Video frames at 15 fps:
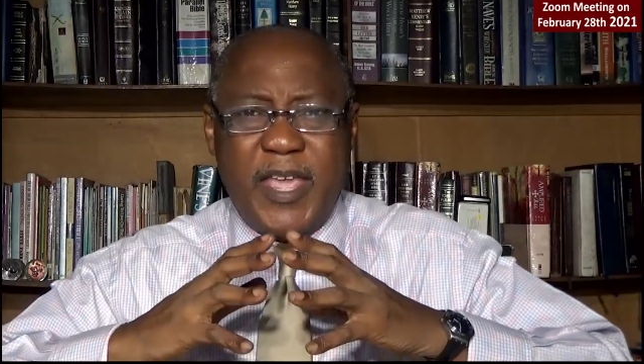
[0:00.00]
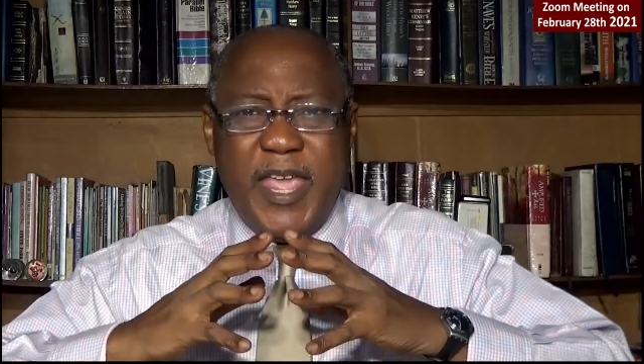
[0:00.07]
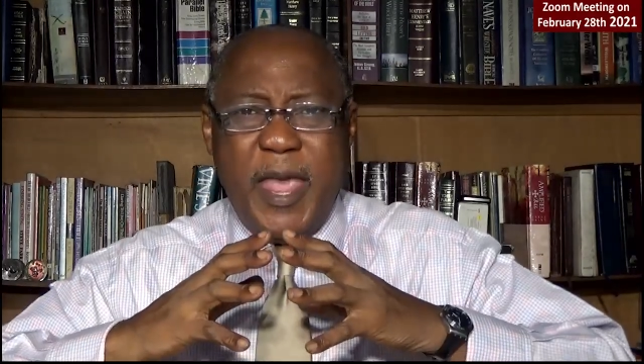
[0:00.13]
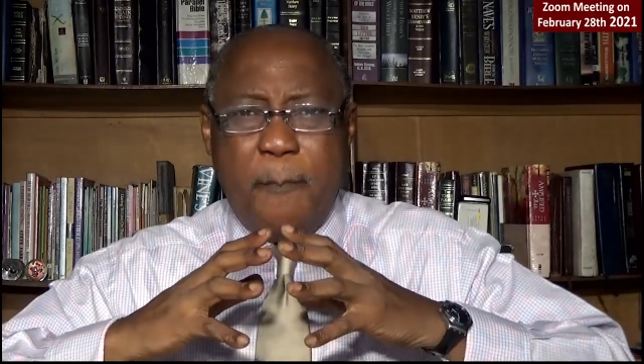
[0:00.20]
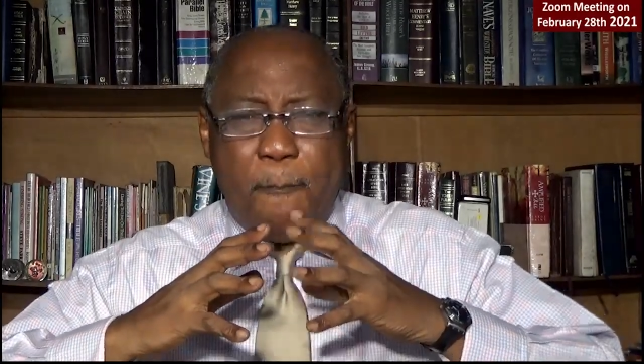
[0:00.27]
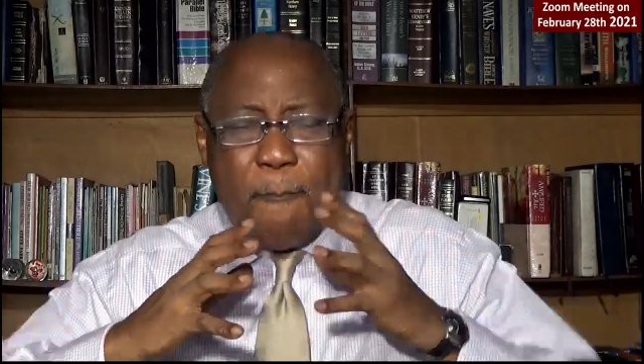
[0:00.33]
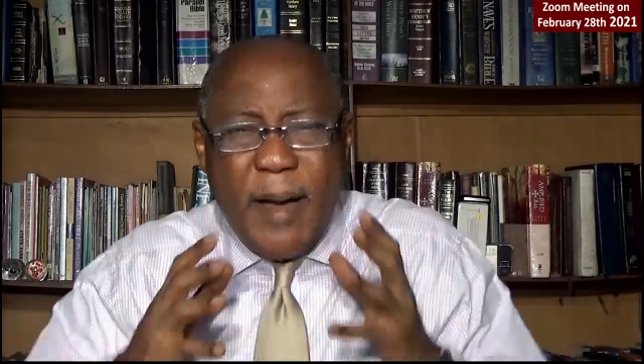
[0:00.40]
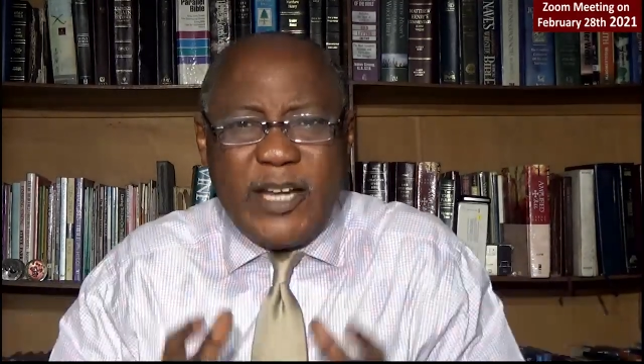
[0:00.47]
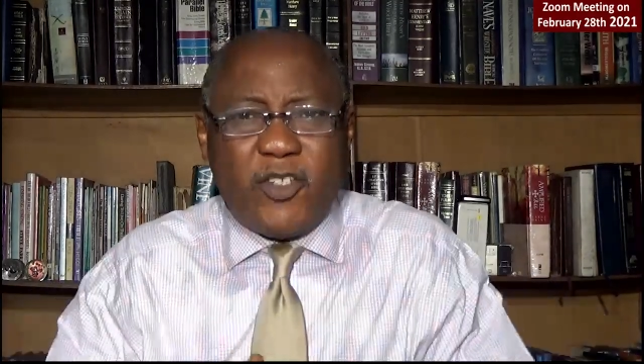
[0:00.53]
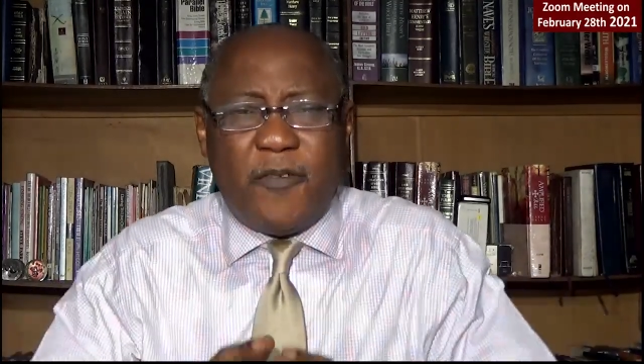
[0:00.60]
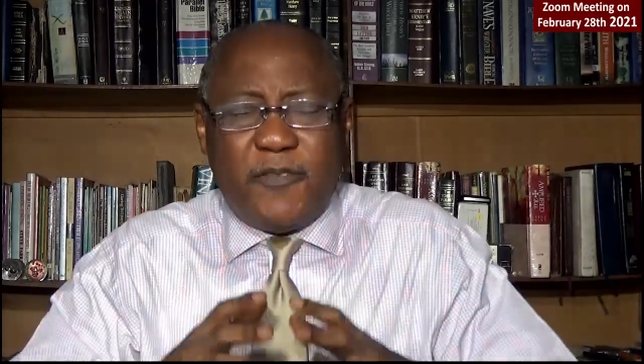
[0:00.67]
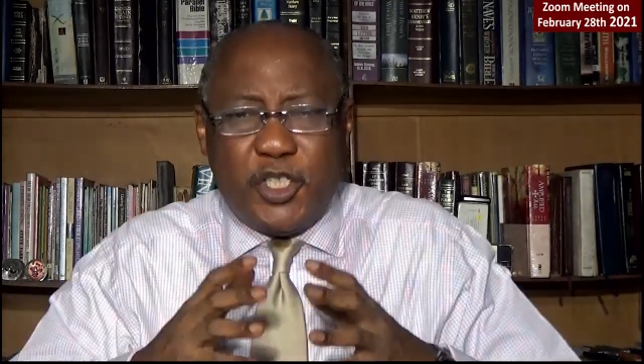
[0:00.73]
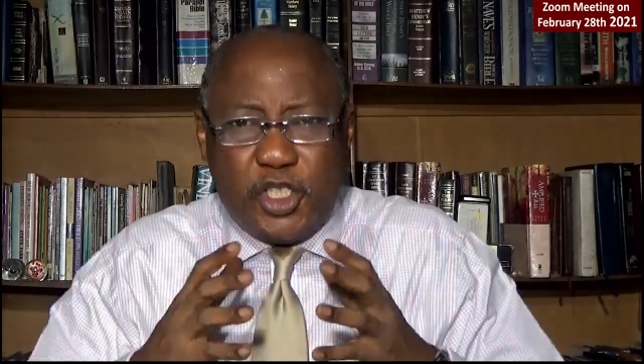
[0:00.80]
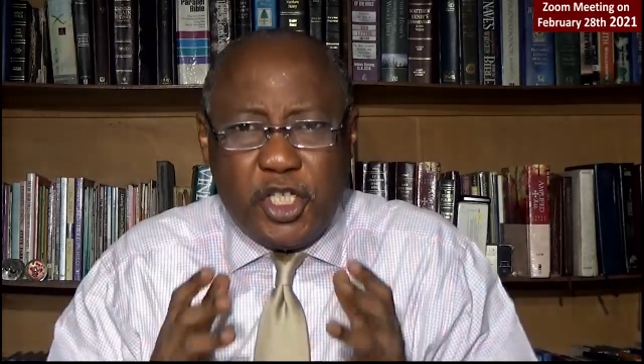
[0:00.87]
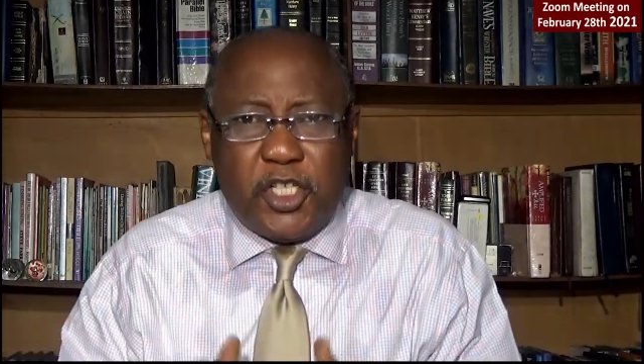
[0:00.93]
a part
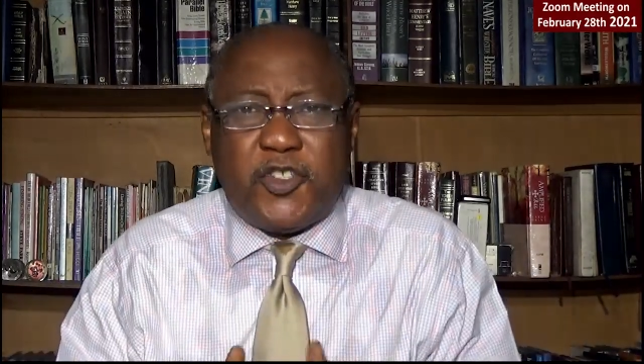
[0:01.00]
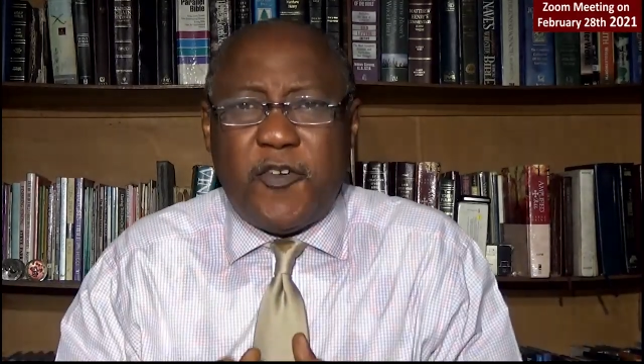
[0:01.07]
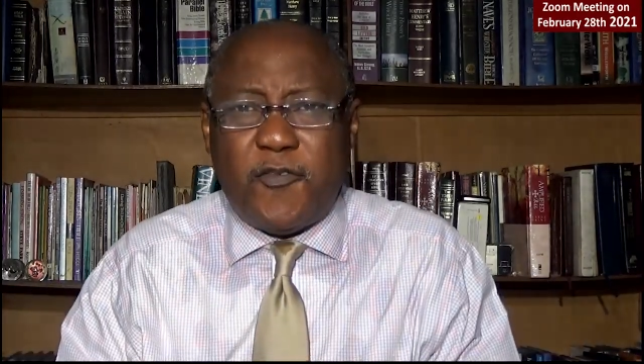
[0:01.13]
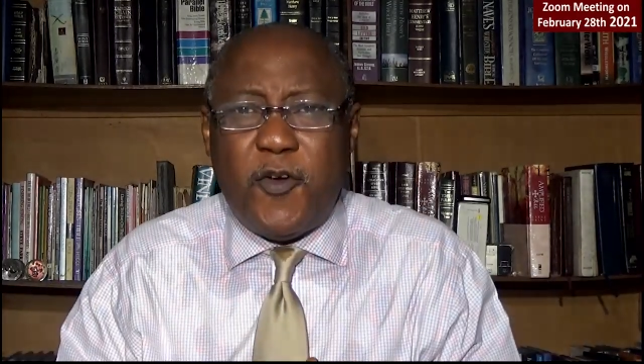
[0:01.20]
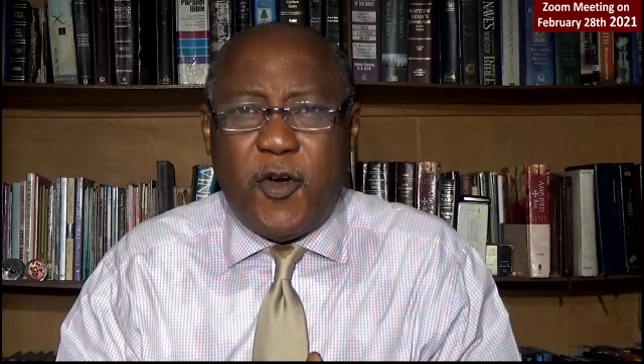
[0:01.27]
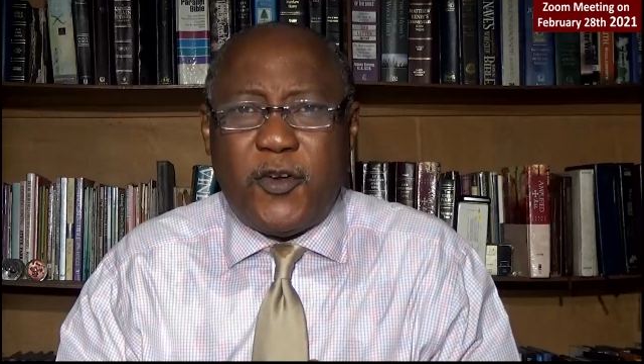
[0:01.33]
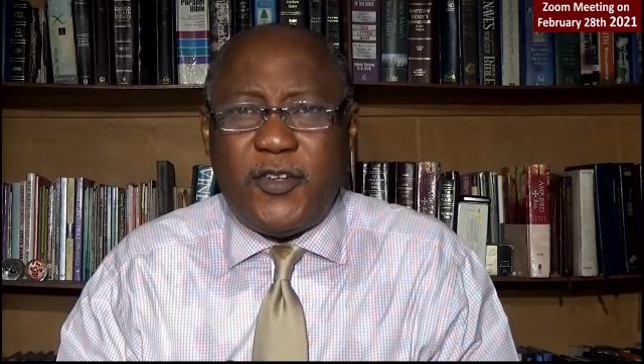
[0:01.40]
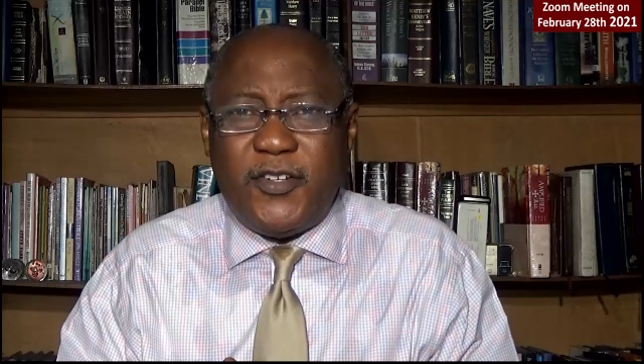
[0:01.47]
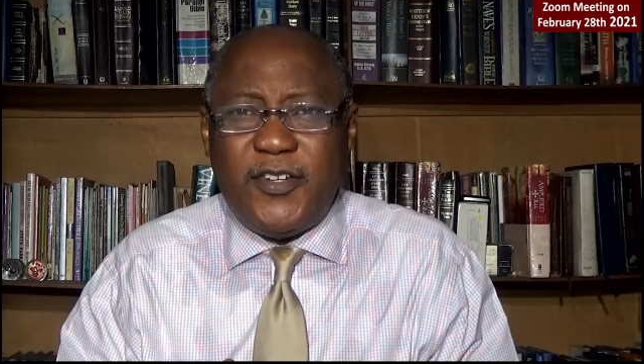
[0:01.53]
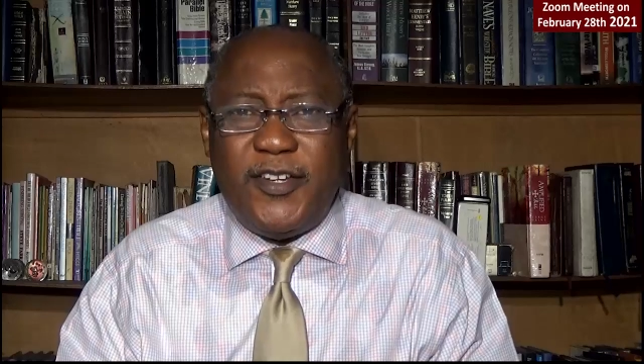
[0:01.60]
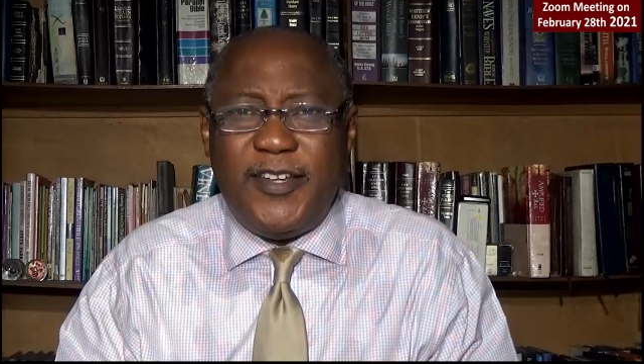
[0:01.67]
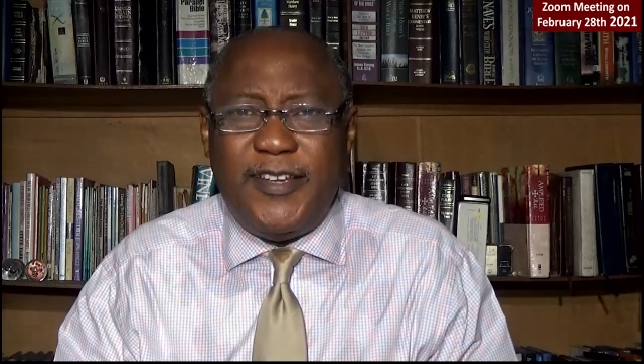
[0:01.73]
of the church of God